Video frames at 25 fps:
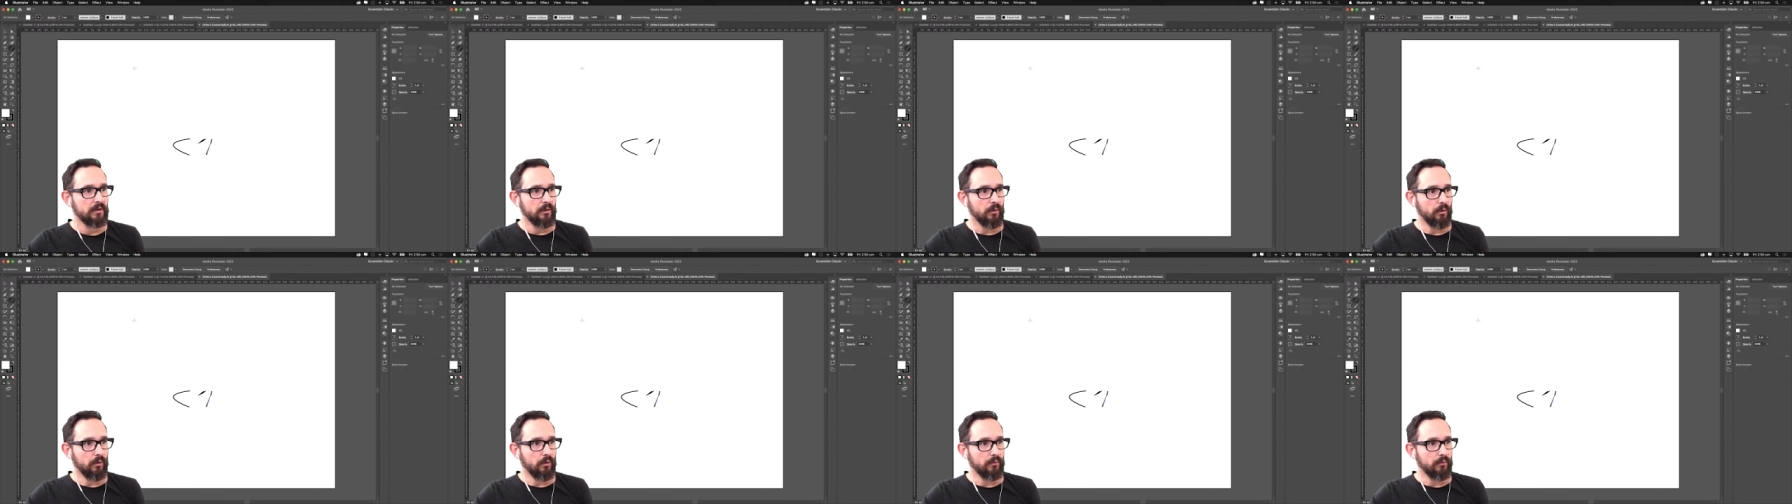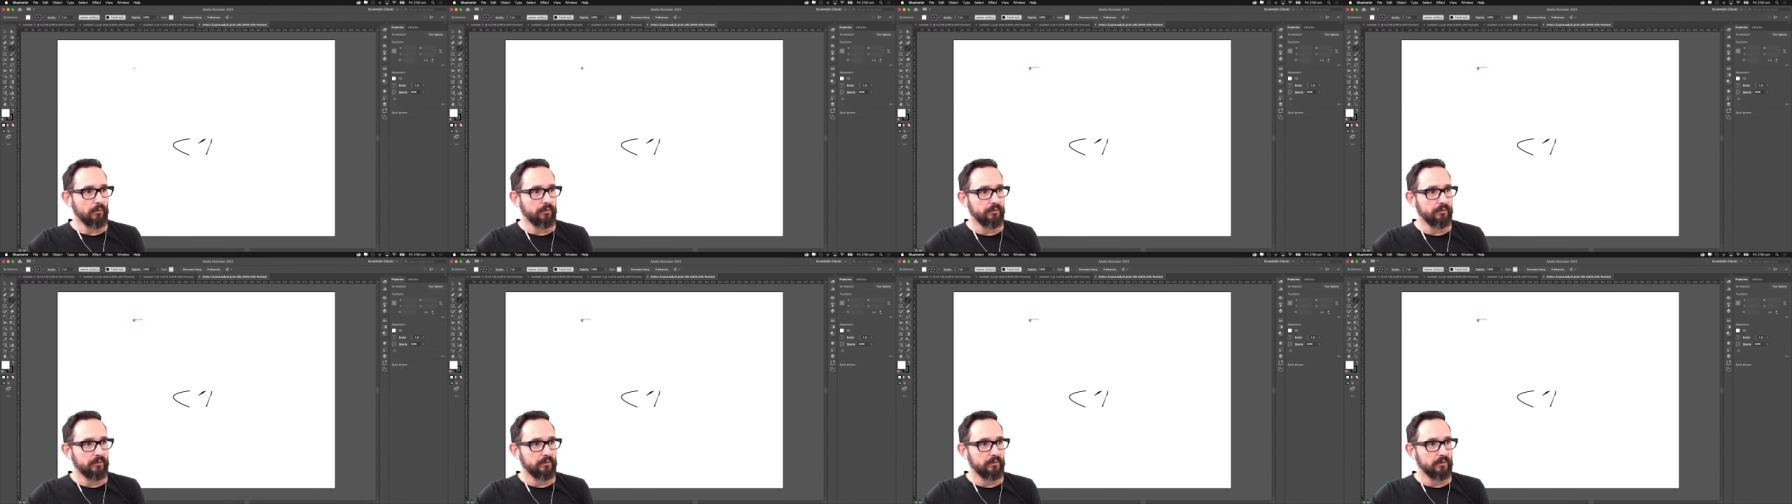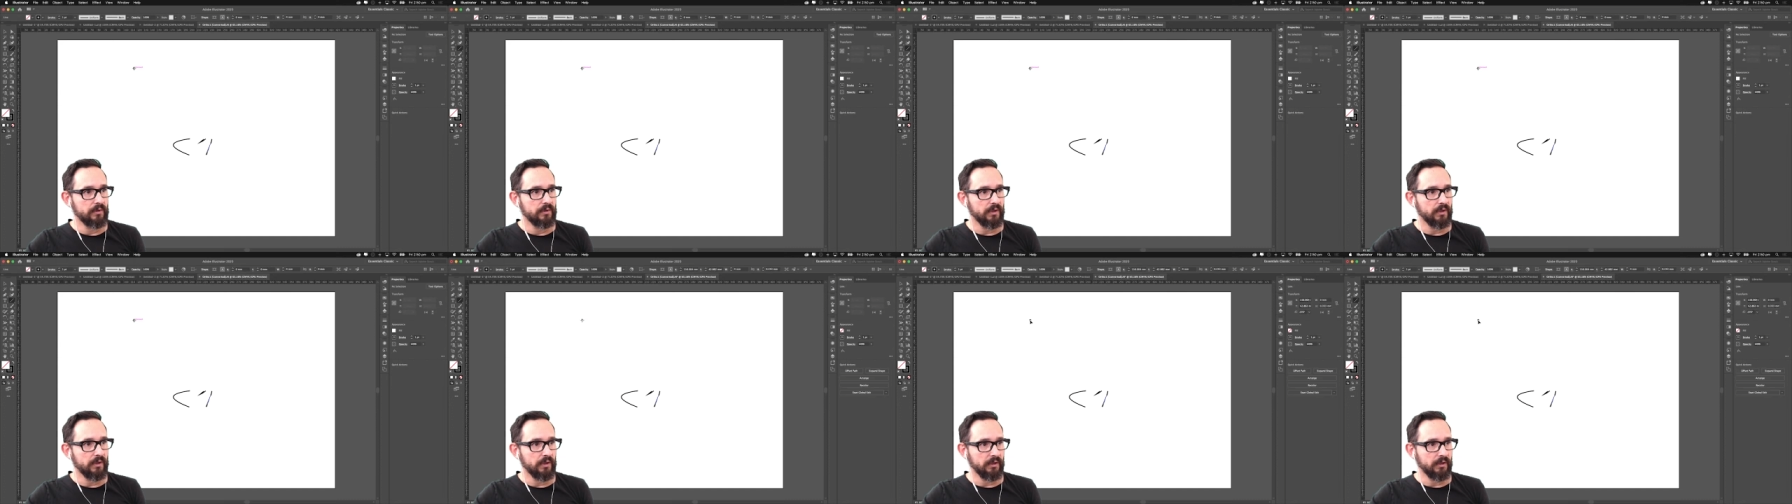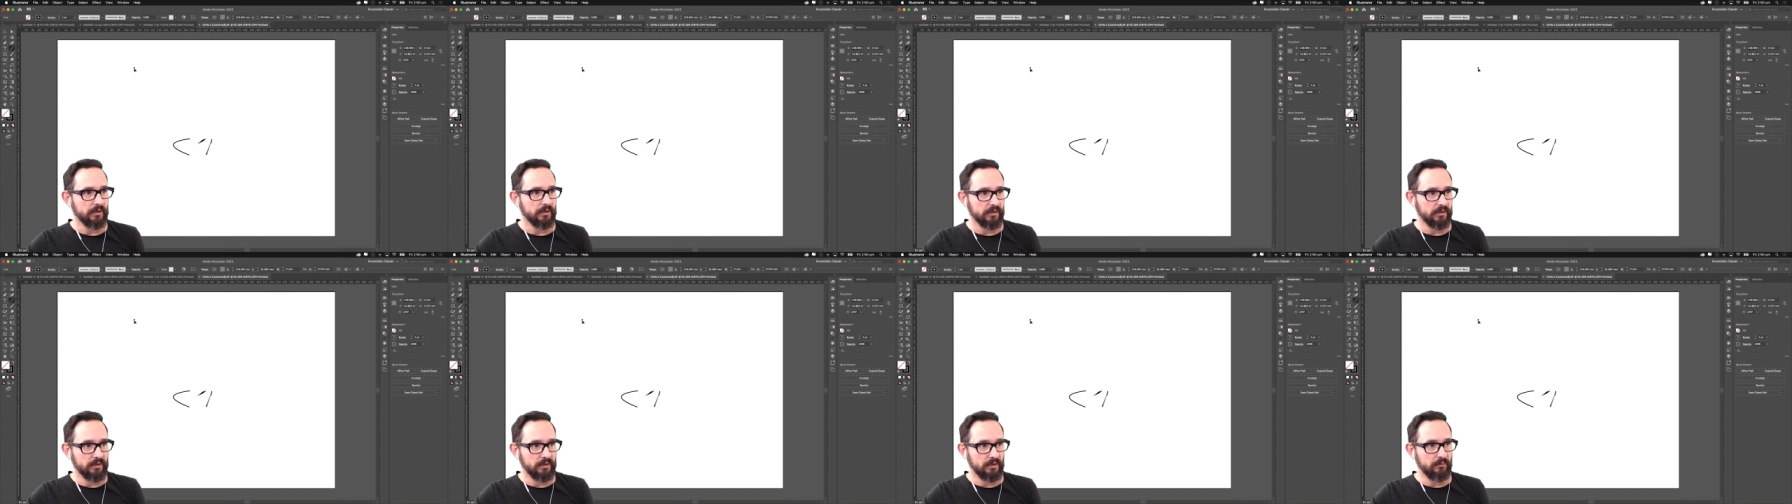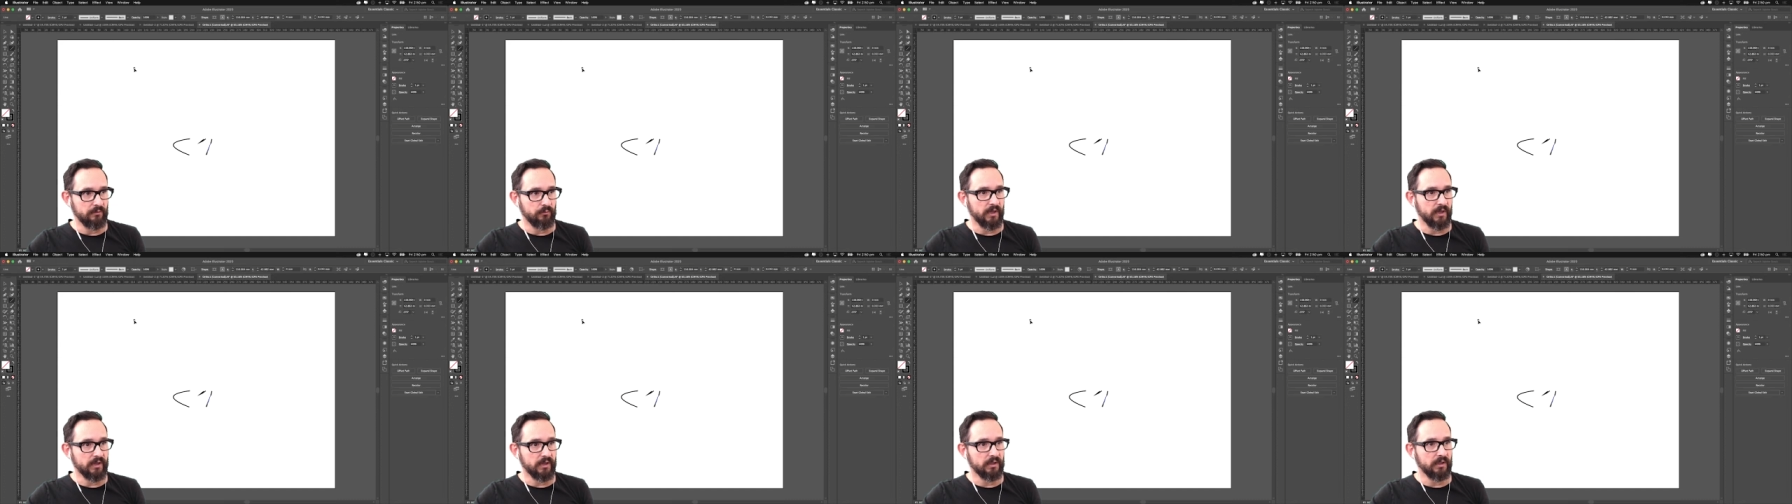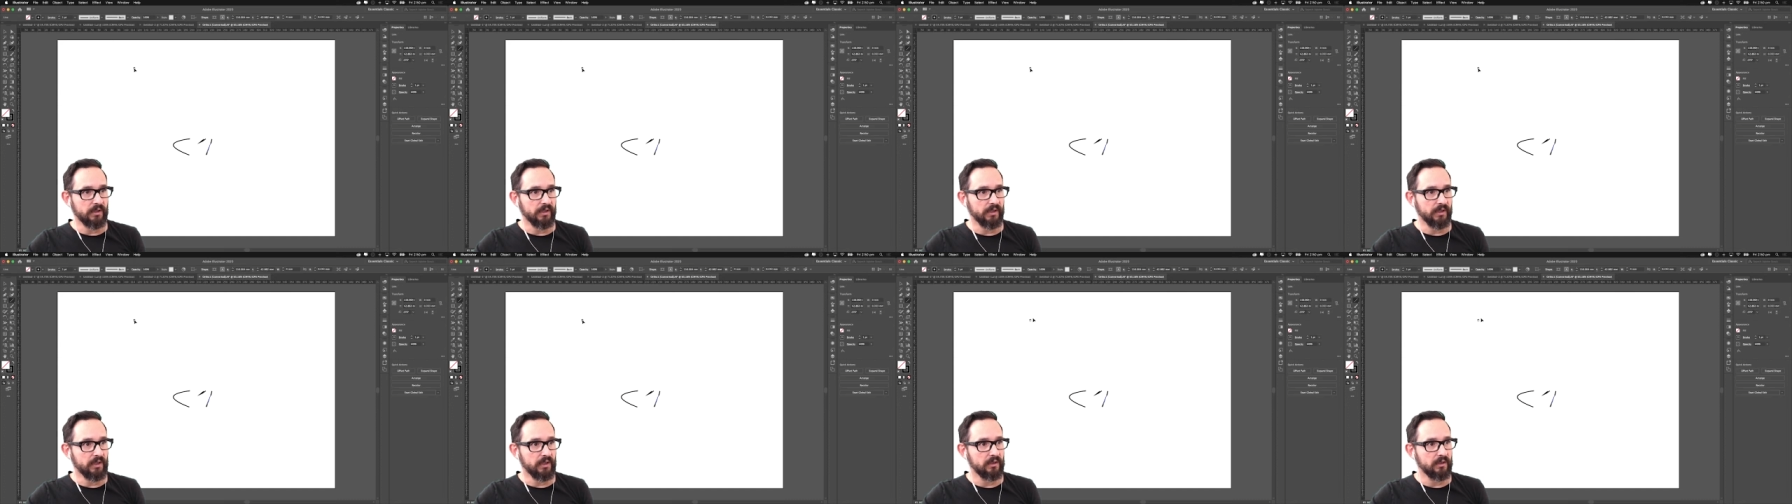of, give one
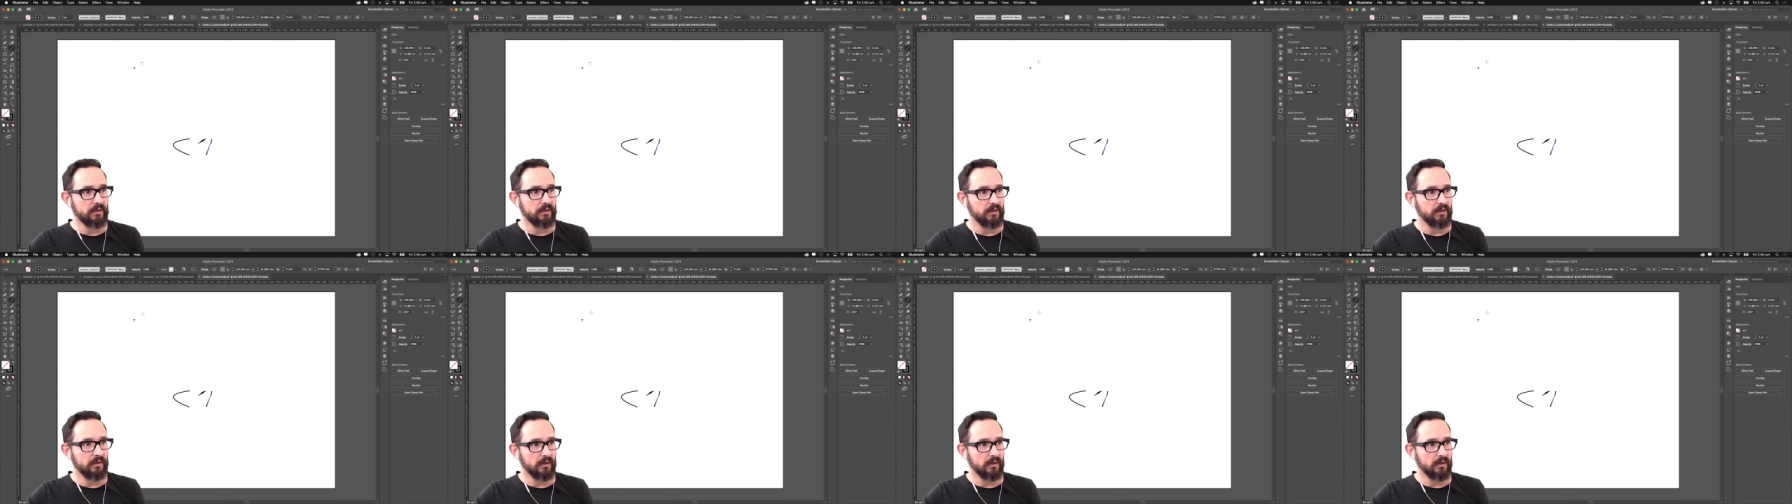click.